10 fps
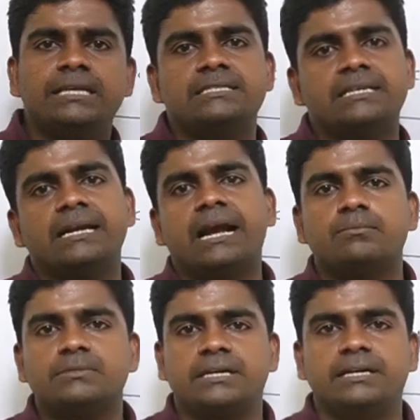these are
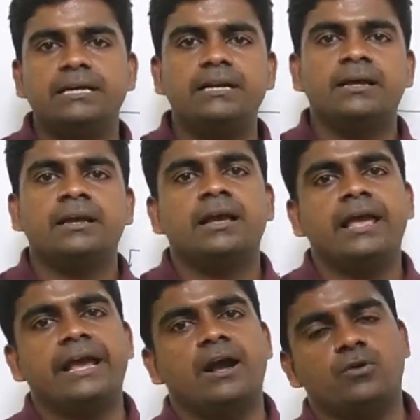comes under
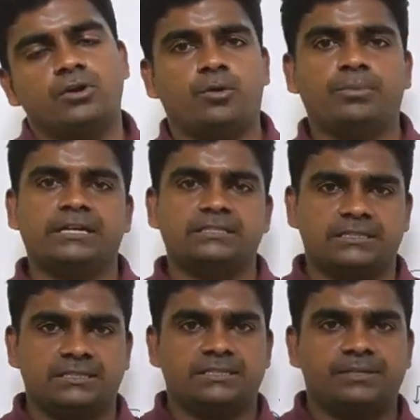account
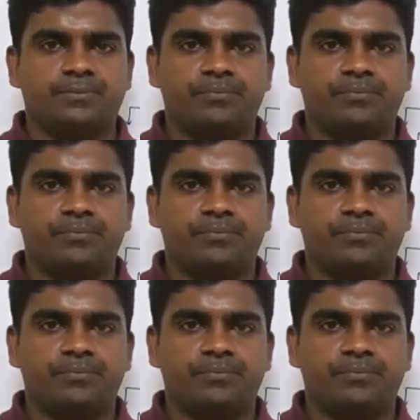operations.